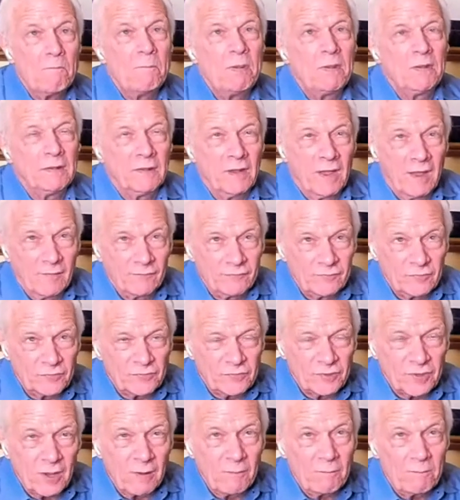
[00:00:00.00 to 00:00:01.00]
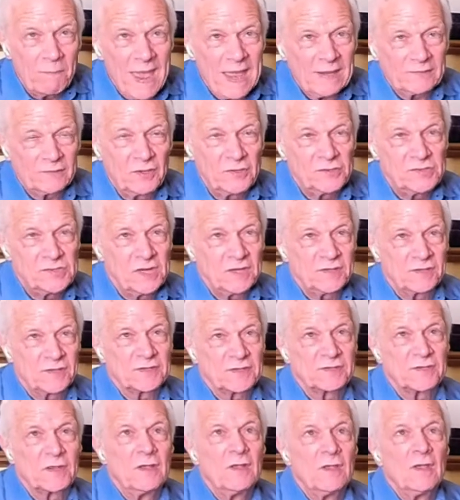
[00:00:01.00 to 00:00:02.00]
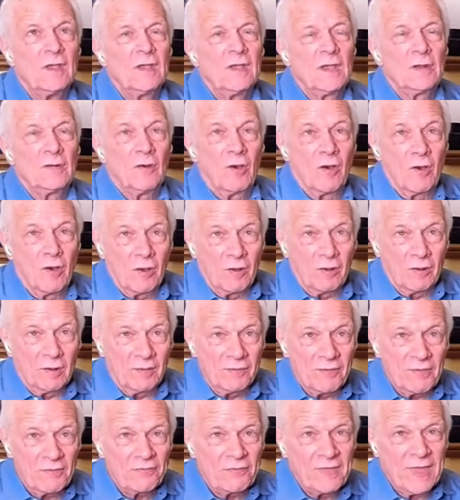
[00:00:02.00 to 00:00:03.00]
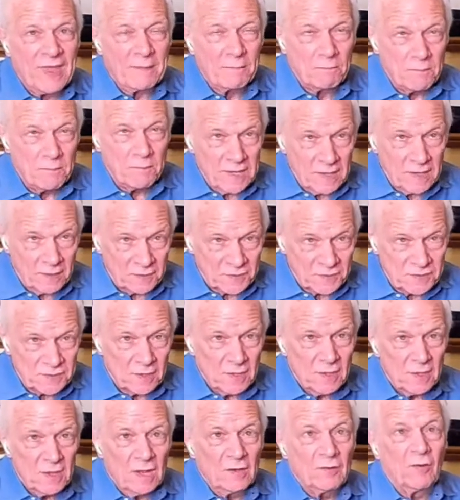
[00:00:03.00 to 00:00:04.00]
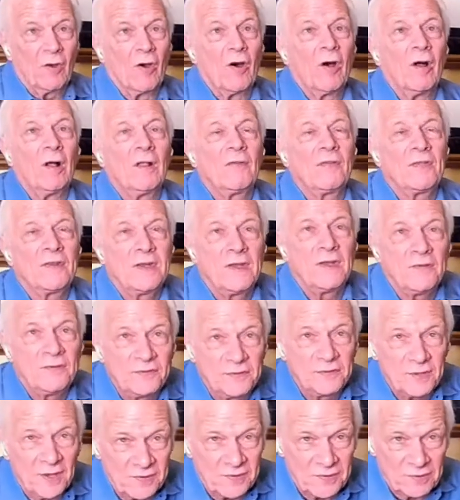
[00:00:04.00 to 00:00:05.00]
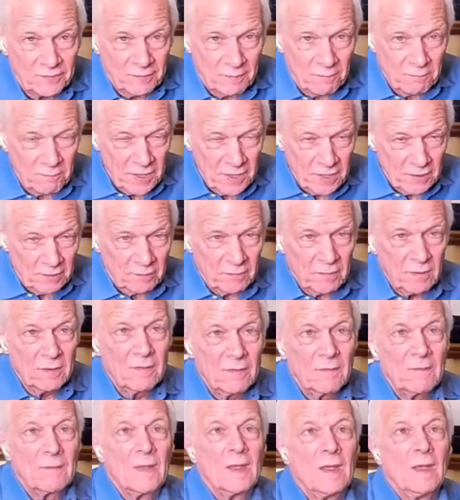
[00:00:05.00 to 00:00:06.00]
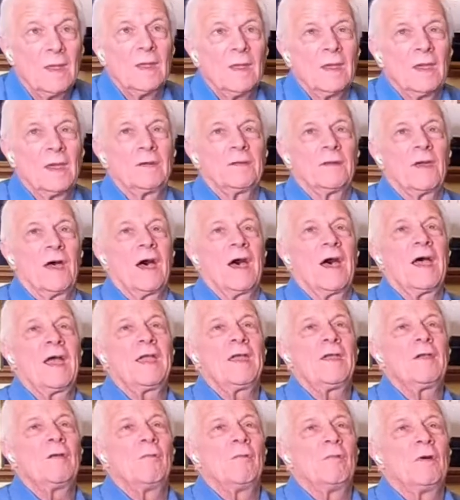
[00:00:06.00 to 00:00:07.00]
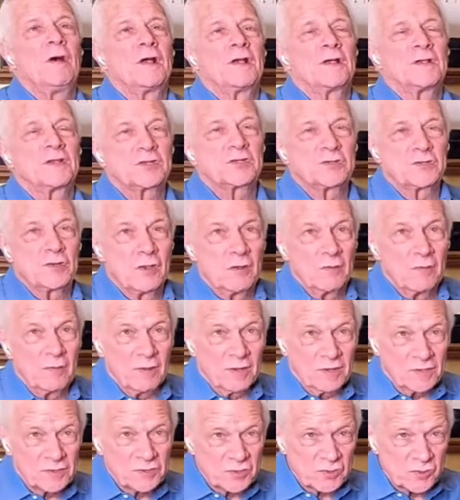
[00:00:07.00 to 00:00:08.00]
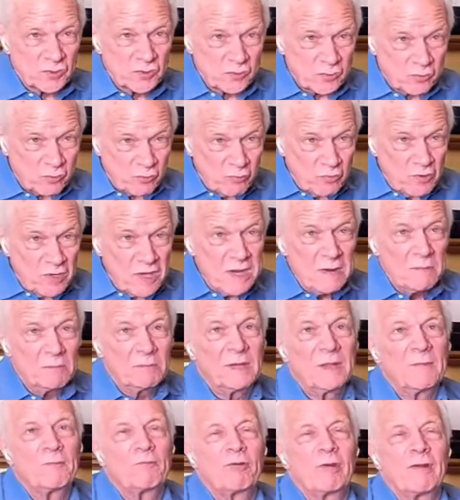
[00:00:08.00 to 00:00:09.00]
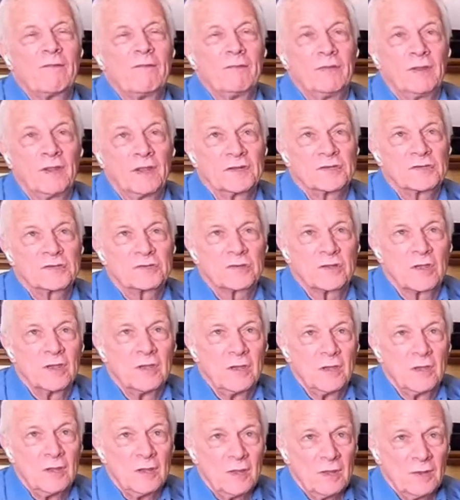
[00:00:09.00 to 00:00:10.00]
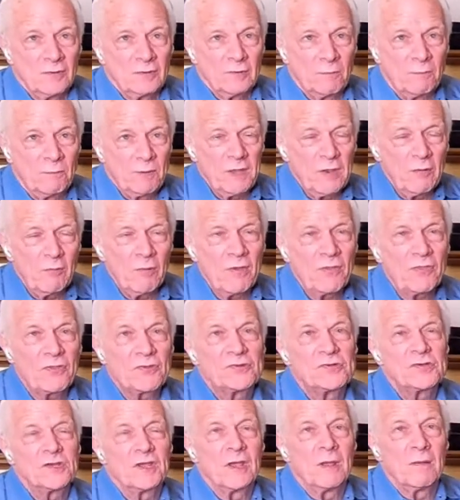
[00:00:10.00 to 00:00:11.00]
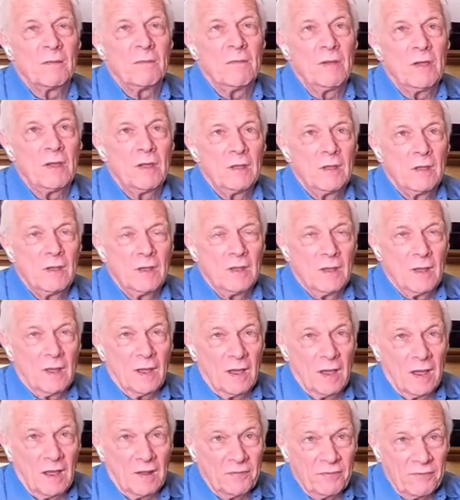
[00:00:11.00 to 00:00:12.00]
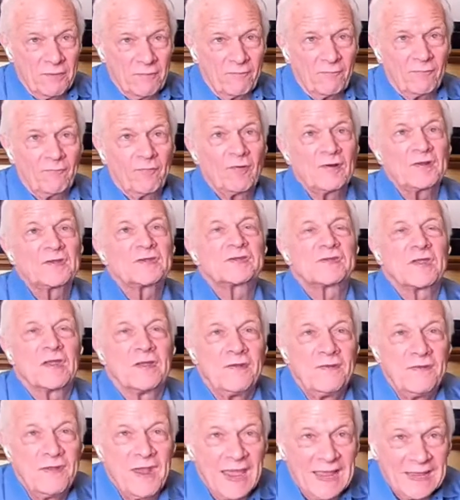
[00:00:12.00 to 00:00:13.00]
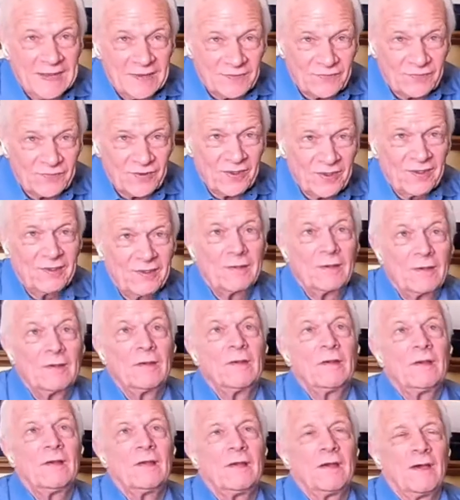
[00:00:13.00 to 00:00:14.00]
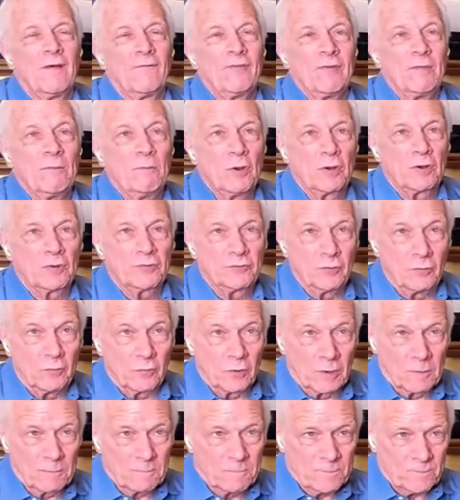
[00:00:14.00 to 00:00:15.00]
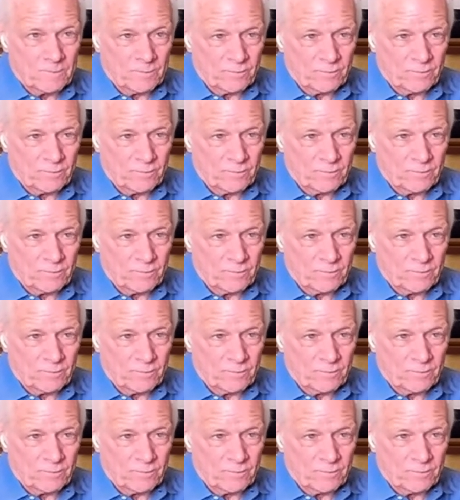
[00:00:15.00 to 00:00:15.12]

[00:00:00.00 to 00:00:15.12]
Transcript: beloved, to come back to Jesus, and all that that means, and all that it doesn't mean. And I was extremely privileged to be with Jim on the first night of the book tour.